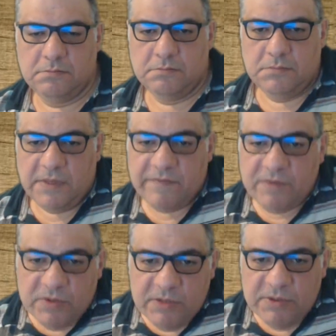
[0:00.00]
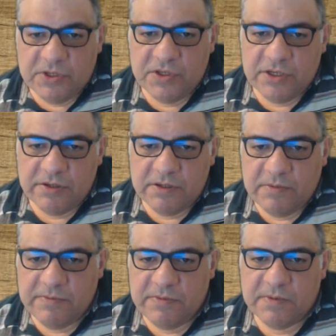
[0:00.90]
I haven't got too much to show at the
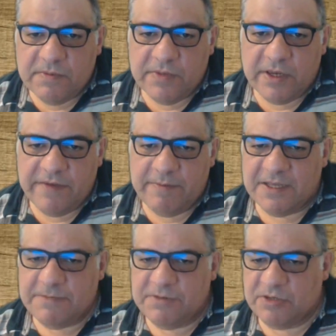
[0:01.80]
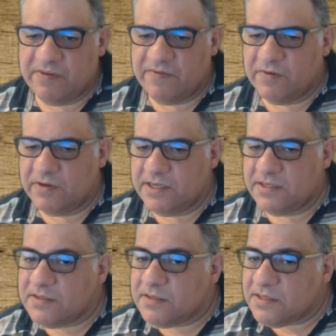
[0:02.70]
moment, but if he plays bishop f4, at
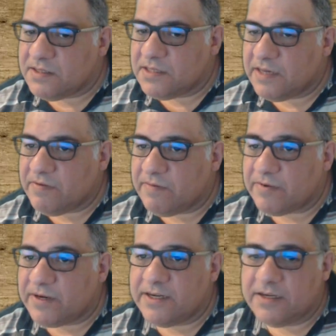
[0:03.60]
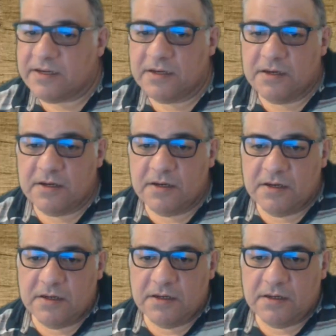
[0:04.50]
least this is given a break.
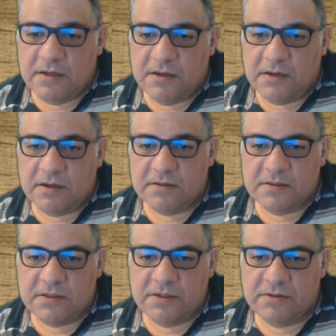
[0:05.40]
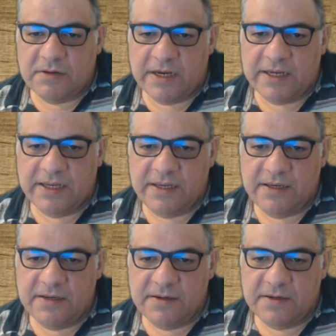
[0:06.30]
Oh, crikey,
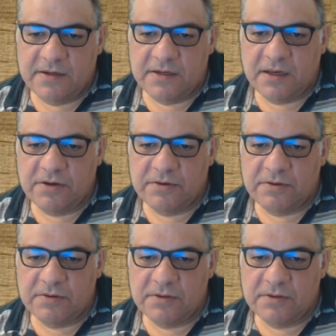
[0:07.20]
no.